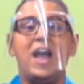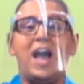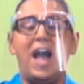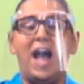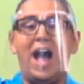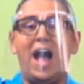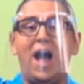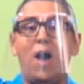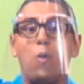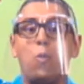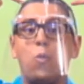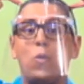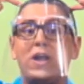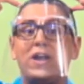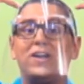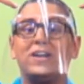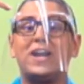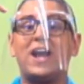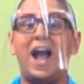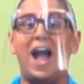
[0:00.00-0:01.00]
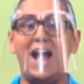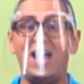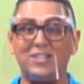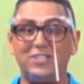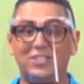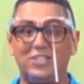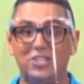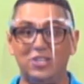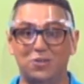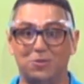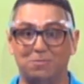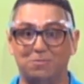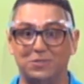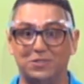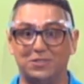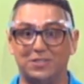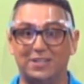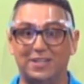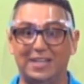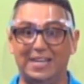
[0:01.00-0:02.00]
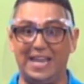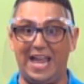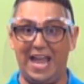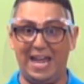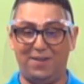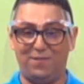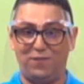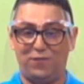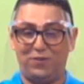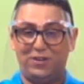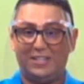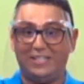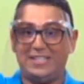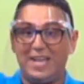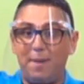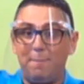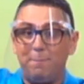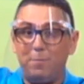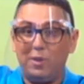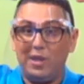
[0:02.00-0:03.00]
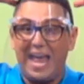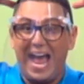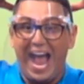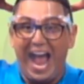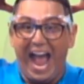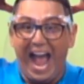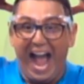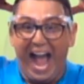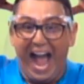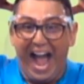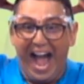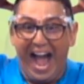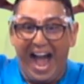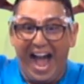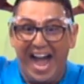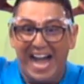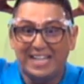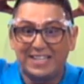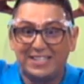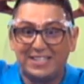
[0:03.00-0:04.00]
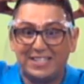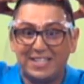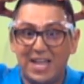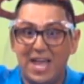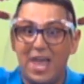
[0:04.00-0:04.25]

uh, wear costumes, like for example, a hat,